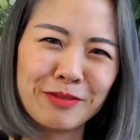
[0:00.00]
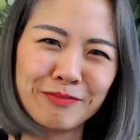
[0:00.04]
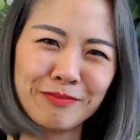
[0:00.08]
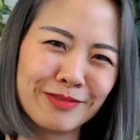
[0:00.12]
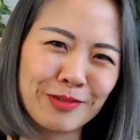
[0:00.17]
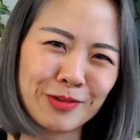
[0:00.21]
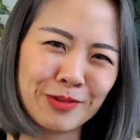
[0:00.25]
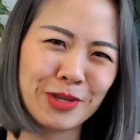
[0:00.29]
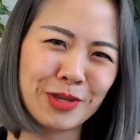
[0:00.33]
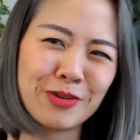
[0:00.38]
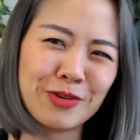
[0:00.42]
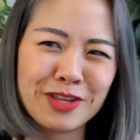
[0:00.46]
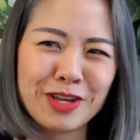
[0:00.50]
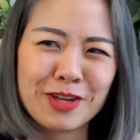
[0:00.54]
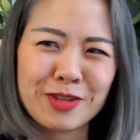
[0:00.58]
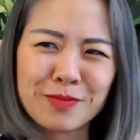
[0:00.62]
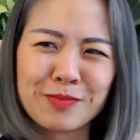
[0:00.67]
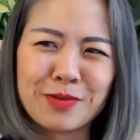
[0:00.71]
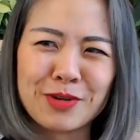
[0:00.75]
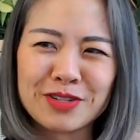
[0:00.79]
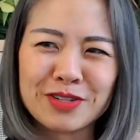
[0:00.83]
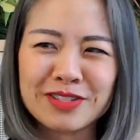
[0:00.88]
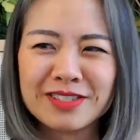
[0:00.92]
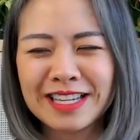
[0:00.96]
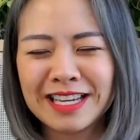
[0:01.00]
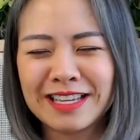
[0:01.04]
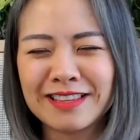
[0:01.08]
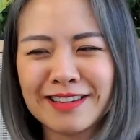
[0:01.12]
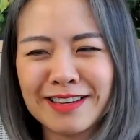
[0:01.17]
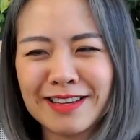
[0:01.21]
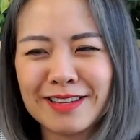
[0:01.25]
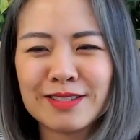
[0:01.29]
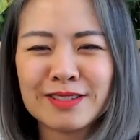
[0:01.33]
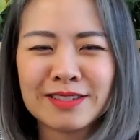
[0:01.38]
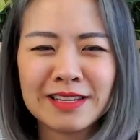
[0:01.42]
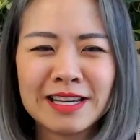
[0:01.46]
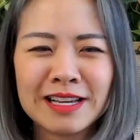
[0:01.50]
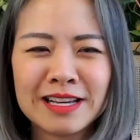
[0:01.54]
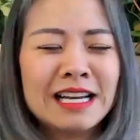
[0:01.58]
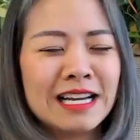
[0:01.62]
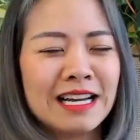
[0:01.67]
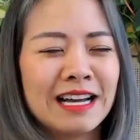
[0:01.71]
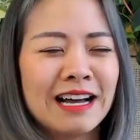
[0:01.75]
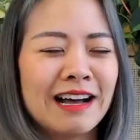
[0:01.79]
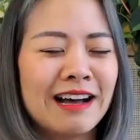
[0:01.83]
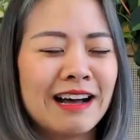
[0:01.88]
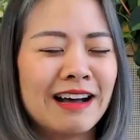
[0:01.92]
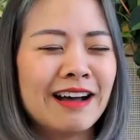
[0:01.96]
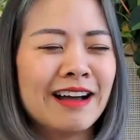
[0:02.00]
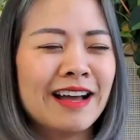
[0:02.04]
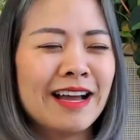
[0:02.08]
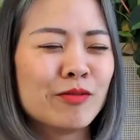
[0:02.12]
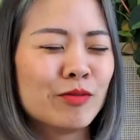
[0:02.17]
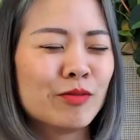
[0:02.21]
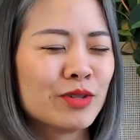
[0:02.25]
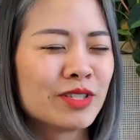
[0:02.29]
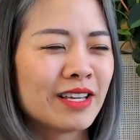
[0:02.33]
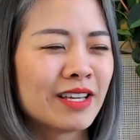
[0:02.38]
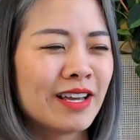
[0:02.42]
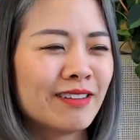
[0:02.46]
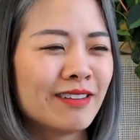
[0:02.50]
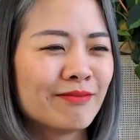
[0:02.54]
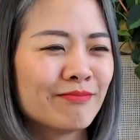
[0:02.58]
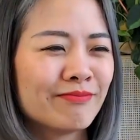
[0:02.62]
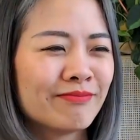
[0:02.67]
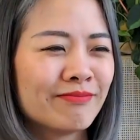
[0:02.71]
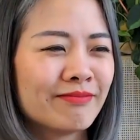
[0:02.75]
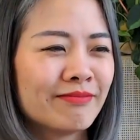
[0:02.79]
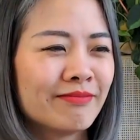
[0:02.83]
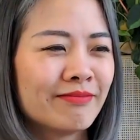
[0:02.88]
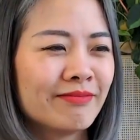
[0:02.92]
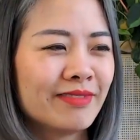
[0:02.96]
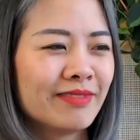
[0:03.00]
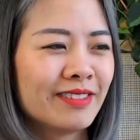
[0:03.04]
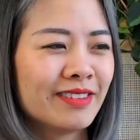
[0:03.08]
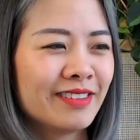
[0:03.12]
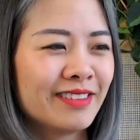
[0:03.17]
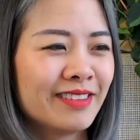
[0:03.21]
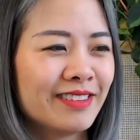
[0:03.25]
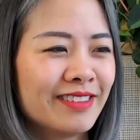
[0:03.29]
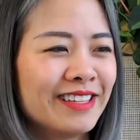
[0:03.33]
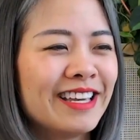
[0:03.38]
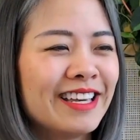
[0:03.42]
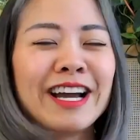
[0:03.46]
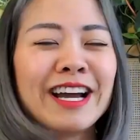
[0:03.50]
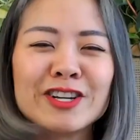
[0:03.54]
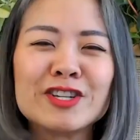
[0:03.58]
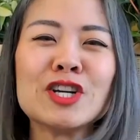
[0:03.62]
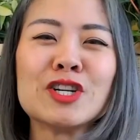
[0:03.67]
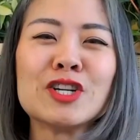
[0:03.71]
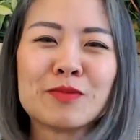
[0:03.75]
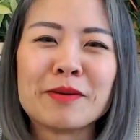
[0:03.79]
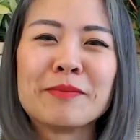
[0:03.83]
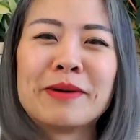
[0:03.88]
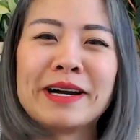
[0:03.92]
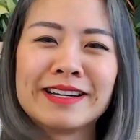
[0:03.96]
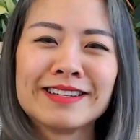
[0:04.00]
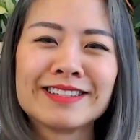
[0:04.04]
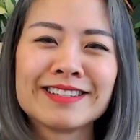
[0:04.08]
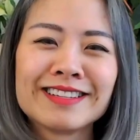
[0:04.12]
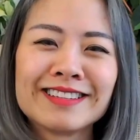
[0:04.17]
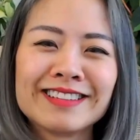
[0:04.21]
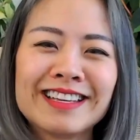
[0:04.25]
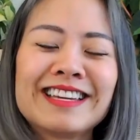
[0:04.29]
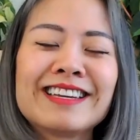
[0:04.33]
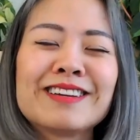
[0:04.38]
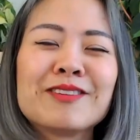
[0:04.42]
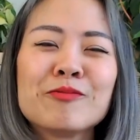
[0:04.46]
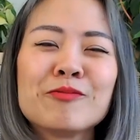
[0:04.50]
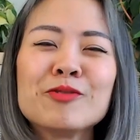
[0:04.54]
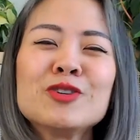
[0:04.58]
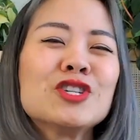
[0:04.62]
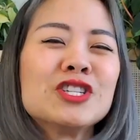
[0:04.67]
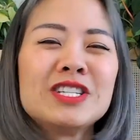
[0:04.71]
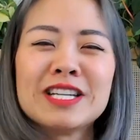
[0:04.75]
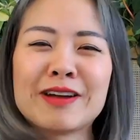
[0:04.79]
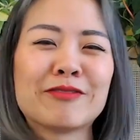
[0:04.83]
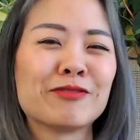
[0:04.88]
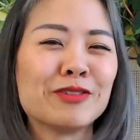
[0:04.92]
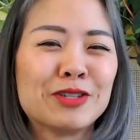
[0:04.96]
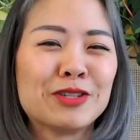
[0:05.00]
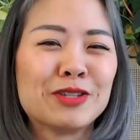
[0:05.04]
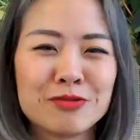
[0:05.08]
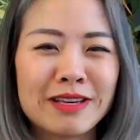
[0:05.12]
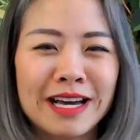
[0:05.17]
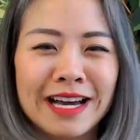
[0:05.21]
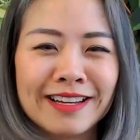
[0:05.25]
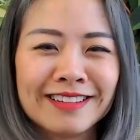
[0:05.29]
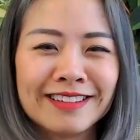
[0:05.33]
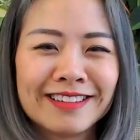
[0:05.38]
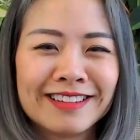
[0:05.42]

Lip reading: we'll hear the other person say this, and we'll say, "Yeah, I changed my mind. Like, we should definitely do that."